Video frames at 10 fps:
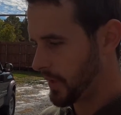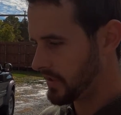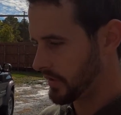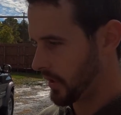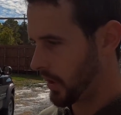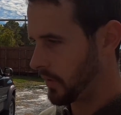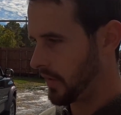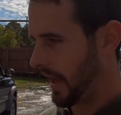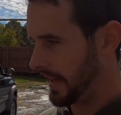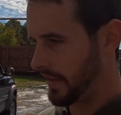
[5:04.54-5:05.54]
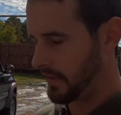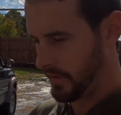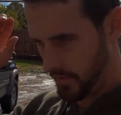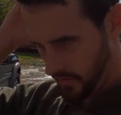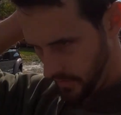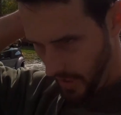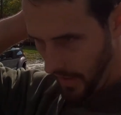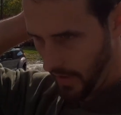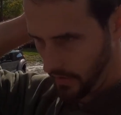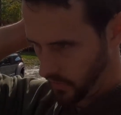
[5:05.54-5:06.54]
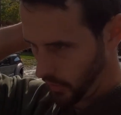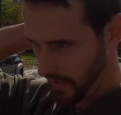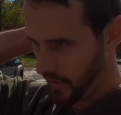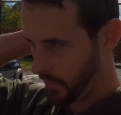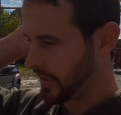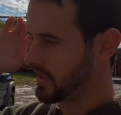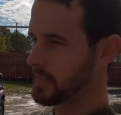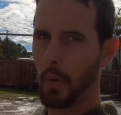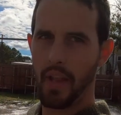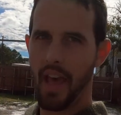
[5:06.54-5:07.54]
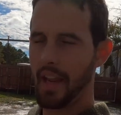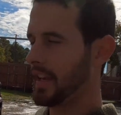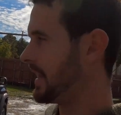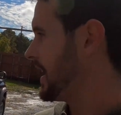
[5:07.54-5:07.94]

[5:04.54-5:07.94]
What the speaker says: weeks ago. I thought it was cool. I didn't realize this boat had it.